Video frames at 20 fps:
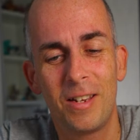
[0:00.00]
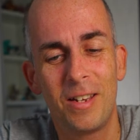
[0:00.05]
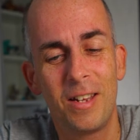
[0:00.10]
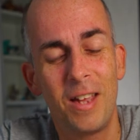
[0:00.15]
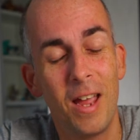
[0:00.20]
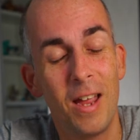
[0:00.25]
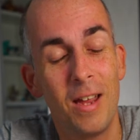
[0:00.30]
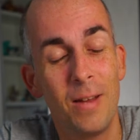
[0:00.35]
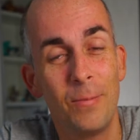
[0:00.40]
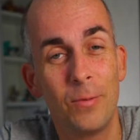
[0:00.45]

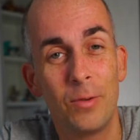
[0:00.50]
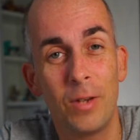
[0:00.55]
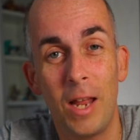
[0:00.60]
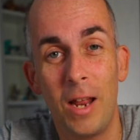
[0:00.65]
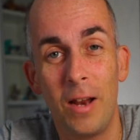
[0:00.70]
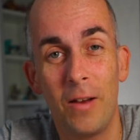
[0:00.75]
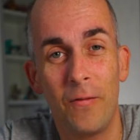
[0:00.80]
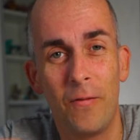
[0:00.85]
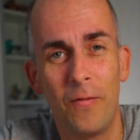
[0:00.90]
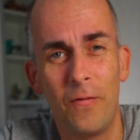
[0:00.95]
Games
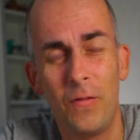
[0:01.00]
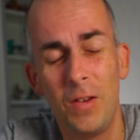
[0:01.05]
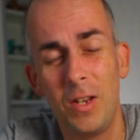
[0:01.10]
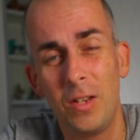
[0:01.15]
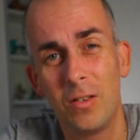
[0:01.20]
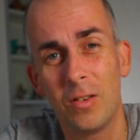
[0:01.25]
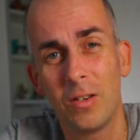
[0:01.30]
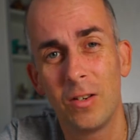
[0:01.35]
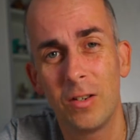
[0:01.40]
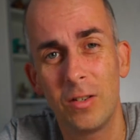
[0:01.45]
and
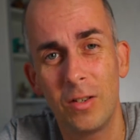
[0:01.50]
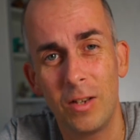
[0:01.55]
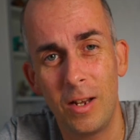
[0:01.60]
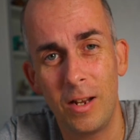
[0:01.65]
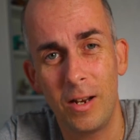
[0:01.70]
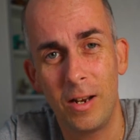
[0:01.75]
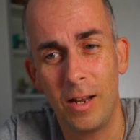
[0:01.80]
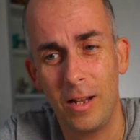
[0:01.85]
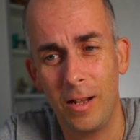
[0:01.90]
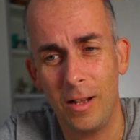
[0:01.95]
features
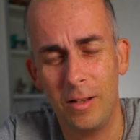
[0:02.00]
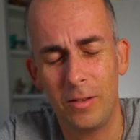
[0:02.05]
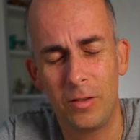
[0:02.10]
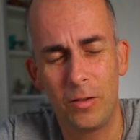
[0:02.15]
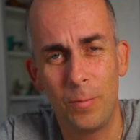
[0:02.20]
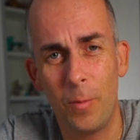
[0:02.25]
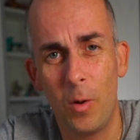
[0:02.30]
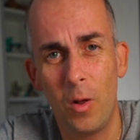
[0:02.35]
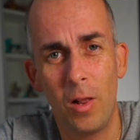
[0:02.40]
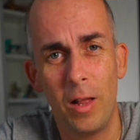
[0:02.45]
and
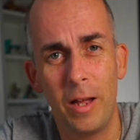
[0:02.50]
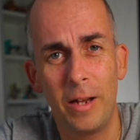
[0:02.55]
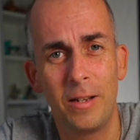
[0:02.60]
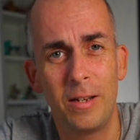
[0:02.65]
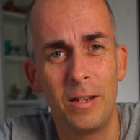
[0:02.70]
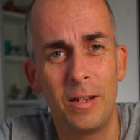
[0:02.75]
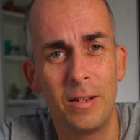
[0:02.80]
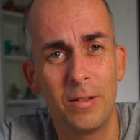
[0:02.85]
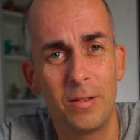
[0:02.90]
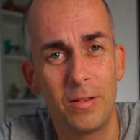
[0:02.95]
small
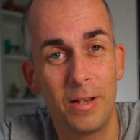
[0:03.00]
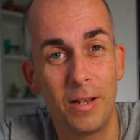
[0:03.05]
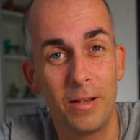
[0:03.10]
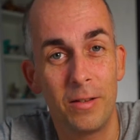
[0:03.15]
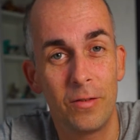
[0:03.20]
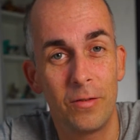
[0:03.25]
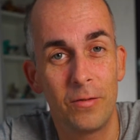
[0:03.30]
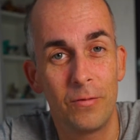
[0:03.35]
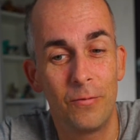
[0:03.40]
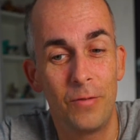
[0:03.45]
ideas
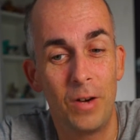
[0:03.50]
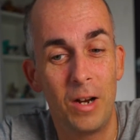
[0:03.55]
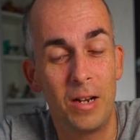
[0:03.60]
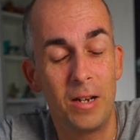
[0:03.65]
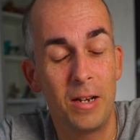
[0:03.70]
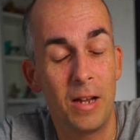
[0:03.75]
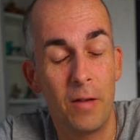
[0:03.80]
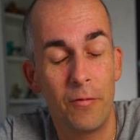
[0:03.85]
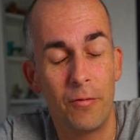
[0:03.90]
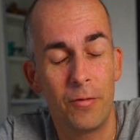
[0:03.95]
that
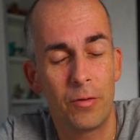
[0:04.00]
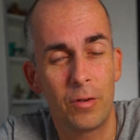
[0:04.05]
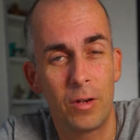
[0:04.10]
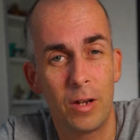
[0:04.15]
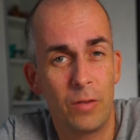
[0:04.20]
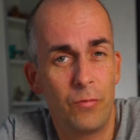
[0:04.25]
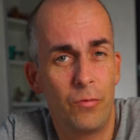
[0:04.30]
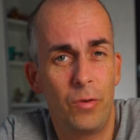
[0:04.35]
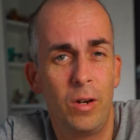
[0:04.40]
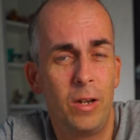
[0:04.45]
really never
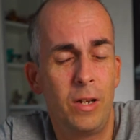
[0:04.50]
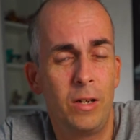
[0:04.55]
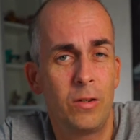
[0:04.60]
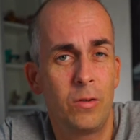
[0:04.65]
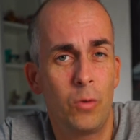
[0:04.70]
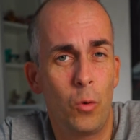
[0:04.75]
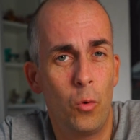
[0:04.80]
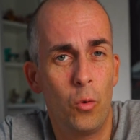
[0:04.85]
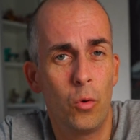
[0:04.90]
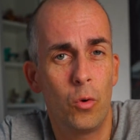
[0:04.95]
got
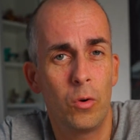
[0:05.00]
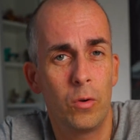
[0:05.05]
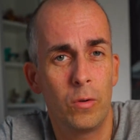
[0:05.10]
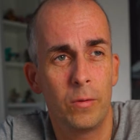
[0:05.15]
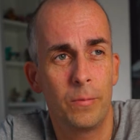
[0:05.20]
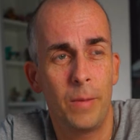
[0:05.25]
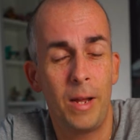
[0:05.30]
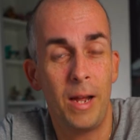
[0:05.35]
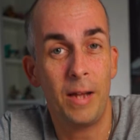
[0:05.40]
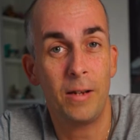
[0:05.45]
released
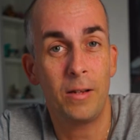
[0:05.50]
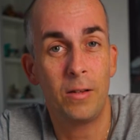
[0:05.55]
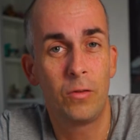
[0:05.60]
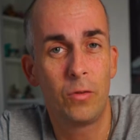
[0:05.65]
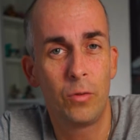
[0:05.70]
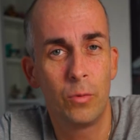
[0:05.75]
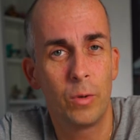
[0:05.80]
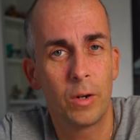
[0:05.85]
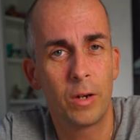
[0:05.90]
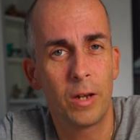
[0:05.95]
or added
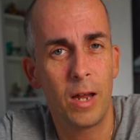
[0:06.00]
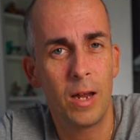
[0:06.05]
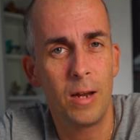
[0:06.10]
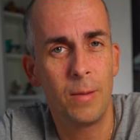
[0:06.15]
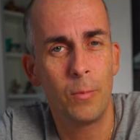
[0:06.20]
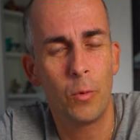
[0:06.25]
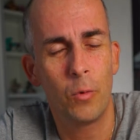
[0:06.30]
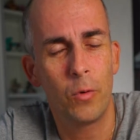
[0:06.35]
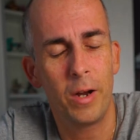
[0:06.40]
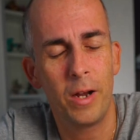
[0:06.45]
to a
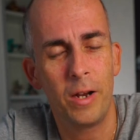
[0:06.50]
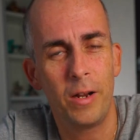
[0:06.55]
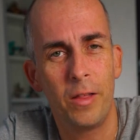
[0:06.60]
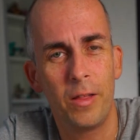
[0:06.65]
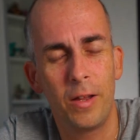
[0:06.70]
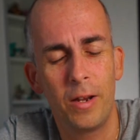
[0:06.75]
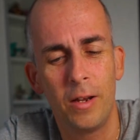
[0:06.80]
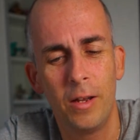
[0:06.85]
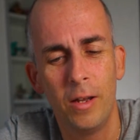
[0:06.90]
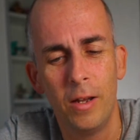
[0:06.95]
game or
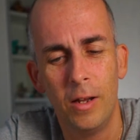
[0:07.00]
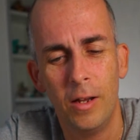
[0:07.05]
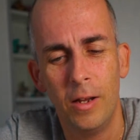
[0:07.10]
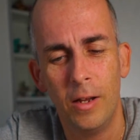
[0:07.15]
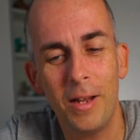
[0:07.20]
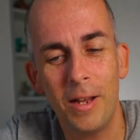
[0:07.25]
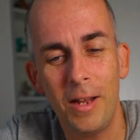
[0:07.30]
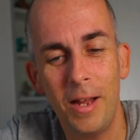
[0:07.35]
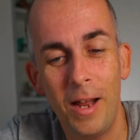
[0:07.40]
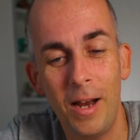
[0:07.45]
anything.
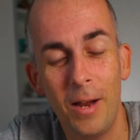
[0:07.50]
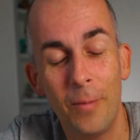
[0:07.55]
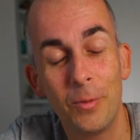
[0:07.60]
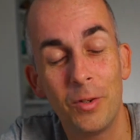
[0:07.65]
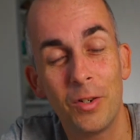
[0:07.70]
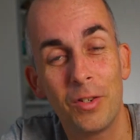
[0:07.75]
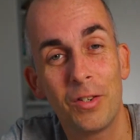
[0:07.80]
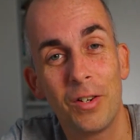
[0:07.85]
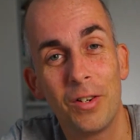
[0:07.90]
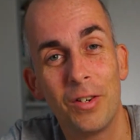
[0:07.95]
And I'm
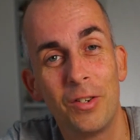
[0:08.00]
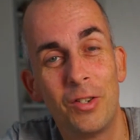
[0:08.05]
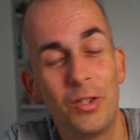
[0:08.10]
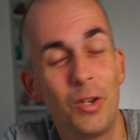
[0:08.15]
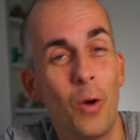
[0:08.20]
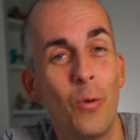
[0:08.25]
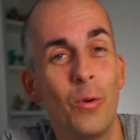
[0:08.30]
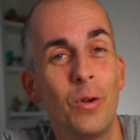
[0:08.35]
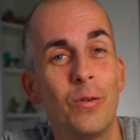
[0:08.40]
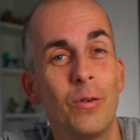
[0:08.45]
just gonna
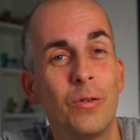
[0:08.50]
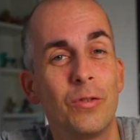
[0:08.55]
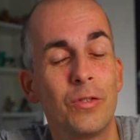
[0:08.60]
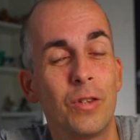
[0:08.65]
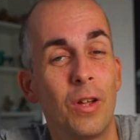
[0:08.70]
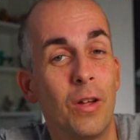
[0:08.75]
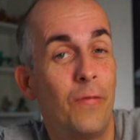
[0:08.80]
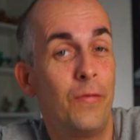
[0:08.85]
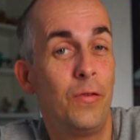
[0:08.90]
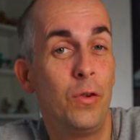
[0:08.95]
show you
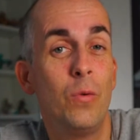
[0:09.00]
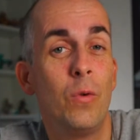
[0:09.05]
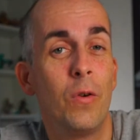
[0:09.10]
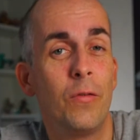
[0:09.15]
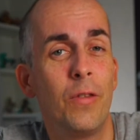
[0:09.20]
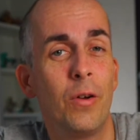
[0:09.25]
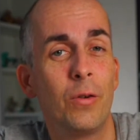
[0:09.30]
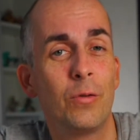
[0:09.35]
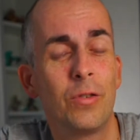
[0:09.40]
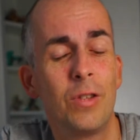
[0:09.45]
a few
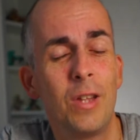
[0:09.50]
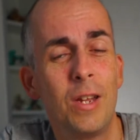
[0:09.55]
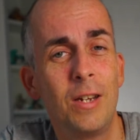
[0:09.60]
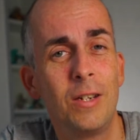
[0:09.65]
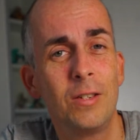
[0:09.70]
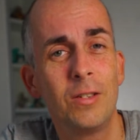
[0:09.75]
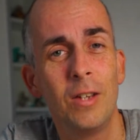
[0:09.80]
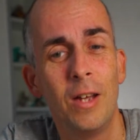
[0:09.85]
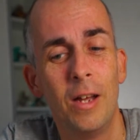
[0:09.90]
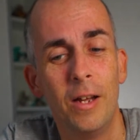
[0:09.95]
of those
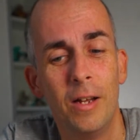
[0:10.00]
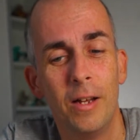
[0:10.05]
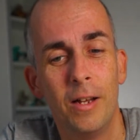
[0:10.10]
things.